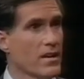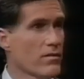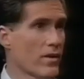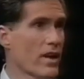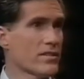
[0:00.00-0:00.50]

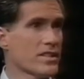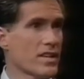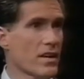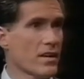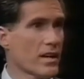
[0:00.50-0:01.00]
For heaven's
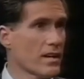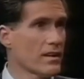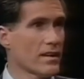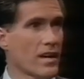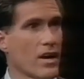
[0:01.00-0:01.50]
sake,
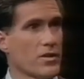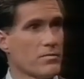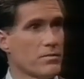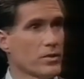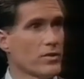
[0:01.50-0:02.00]

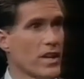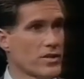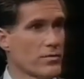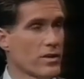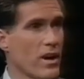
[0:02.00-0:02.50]
Congressman Blute has
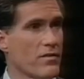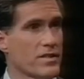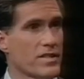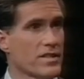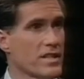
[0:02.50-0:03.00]
three offices,